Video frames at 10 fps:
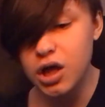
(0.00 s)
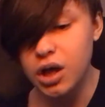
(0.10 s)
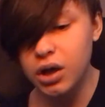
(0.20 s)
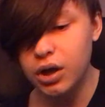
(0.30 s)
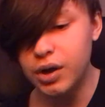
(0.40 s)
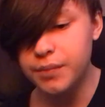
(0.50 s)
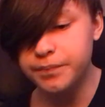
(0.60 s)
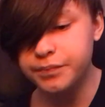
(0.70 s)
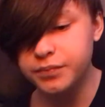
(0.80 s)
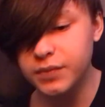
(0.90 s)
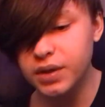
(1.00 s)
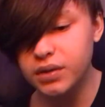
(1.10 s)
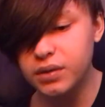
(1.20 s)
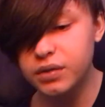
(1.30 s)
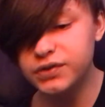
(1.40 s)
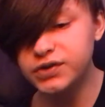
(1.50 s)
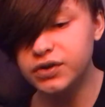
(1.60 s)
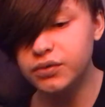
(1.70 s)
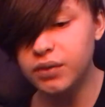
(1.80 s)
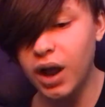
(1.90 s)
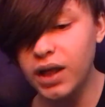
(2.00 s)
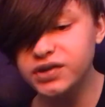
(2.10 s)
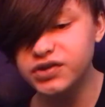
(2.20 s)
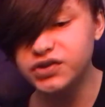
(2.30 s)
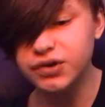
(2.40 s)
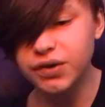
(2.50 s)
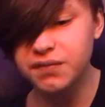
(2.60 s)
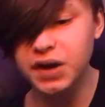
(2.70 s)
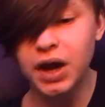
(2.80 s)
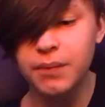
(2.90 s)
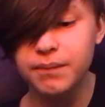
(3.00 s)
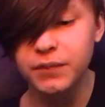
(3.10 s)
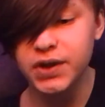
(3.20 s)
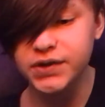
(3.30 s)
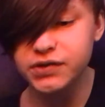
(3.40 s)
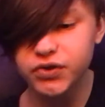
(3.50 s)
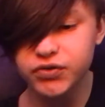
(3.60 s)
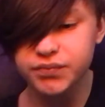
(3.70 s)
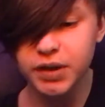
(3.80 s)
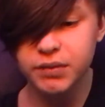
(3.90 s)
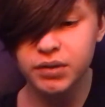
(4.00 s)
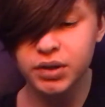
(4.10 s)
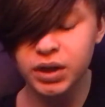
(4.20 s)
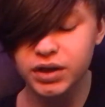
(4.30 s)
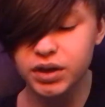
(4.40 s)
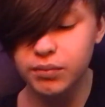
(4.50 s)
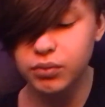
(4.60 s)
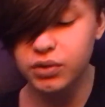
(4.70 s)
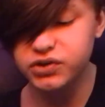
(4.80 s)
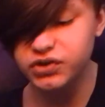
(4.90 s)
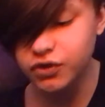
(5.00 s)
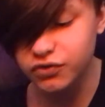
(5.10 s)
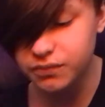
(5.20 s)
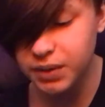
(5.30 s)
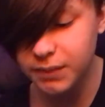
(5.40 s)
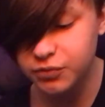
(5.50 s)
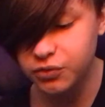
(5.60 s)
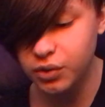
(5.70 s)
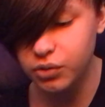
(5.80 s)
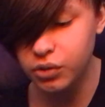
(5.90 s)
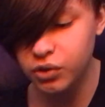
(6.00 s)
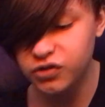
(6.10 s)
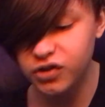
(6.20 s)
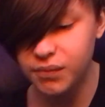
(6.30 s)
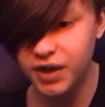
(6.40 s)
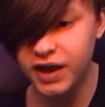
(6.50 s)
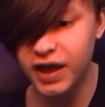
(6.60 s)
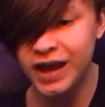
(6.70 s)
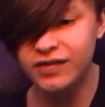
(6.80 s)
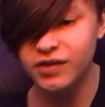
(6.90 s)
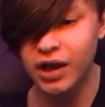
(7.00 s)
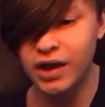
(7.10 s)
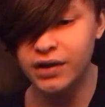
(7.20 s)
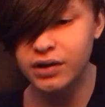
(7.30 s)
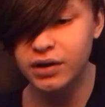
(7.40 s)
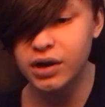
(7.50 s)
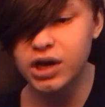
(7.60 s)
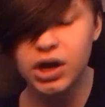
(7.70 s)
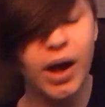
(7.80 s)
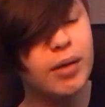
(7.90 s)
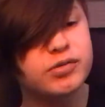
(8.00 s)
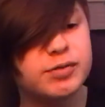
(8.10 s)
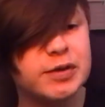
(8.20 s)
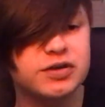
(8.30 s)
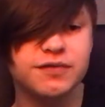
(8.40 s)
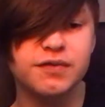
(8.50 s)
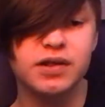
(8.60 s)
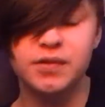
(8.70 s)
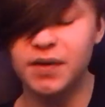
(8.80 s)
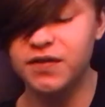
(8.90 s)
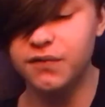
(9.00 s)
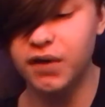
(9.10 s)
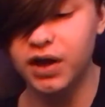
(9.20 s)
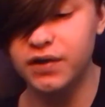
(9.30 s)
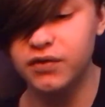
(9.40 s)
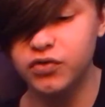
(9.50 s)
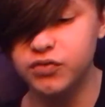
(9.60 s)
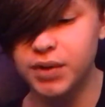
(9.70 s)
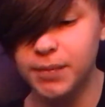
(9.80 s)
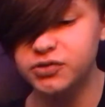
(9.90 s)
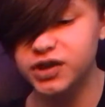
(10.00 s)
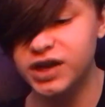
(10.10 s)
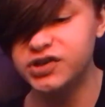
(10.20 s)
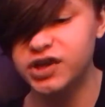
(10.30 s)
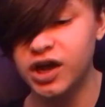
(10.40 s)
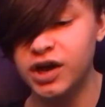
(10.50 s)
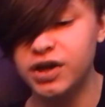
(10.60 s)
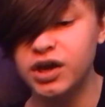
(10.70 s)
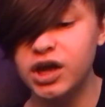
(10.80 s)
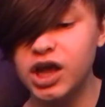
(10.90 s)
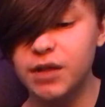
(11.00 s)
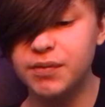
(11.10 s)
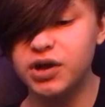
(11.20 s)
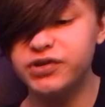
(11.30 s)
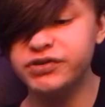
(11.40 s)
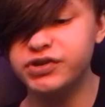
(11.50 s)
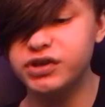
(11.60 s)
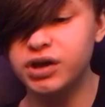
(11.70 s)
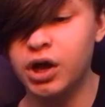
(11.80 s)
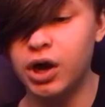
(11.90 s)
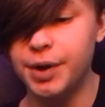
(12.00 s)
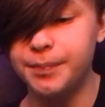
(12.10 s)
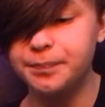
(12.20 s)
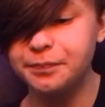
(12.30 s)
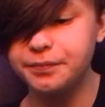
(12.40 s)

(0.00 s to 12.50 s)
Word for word: Um, so I like the start of the album, like Sergeant Pe like number one, Sergeant Pepper's Lonely Hearts Club Band A side. Now, how I'm special specifying Sergeant Pepper's A side is because um,